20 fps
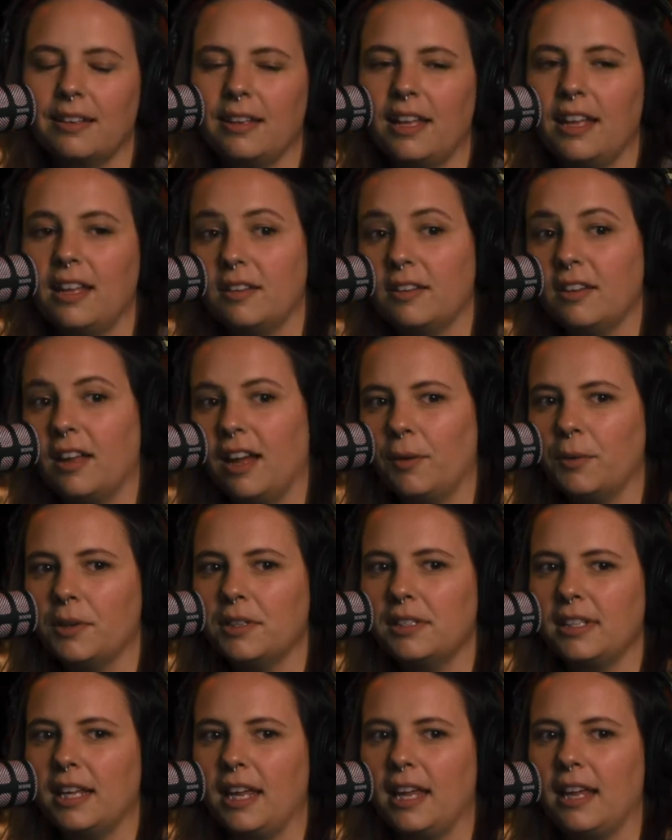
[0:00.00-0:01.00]
And I will
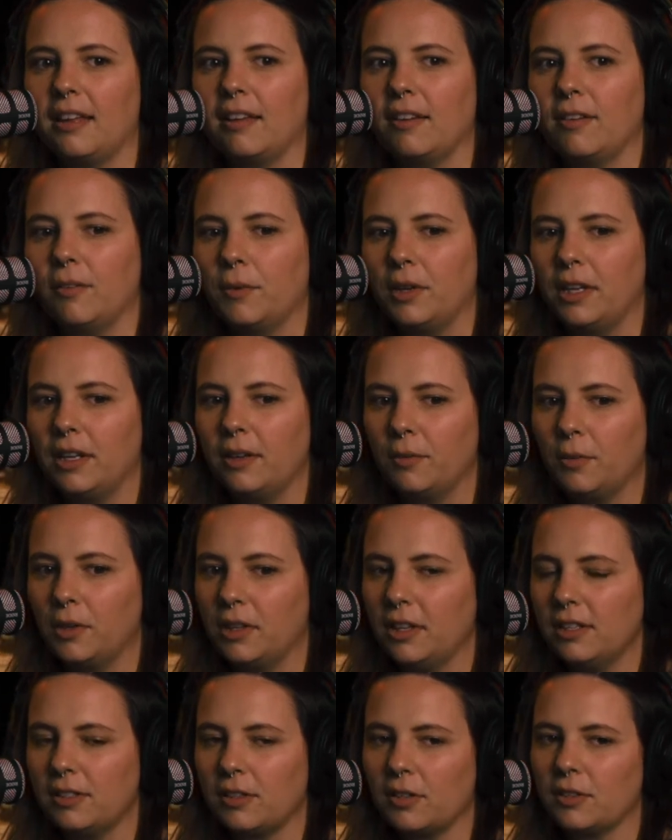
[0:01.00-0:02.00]
say
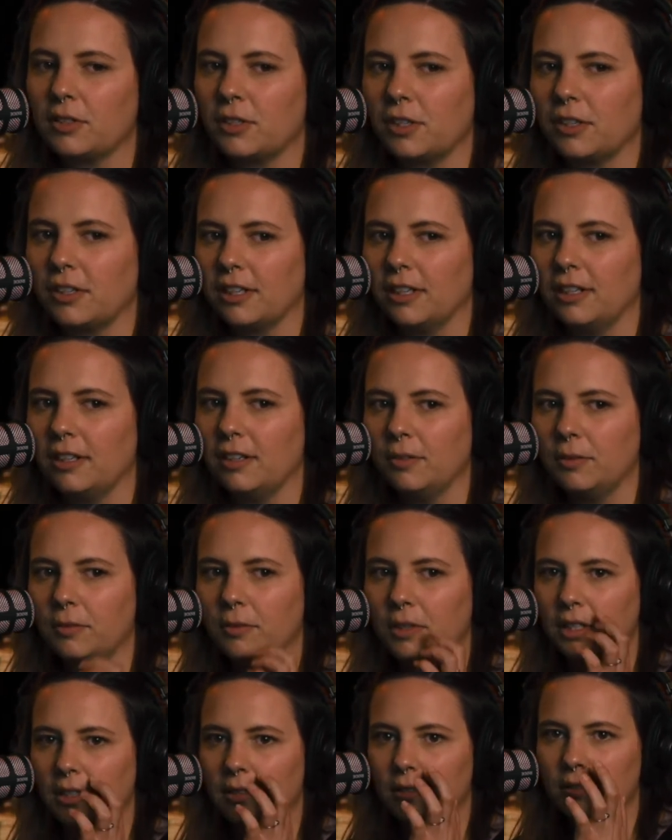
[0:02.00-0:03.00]
when this all started,
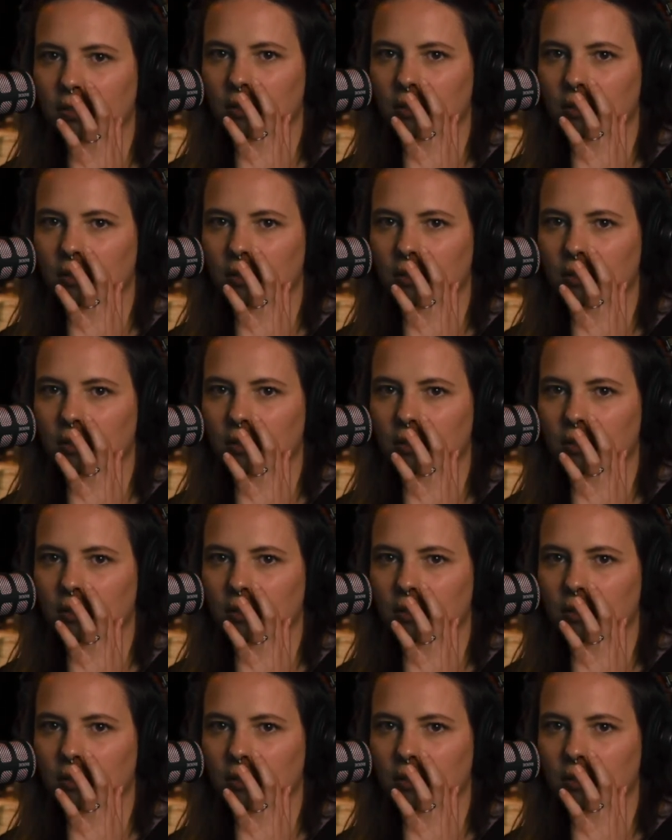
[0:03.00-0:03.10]
we,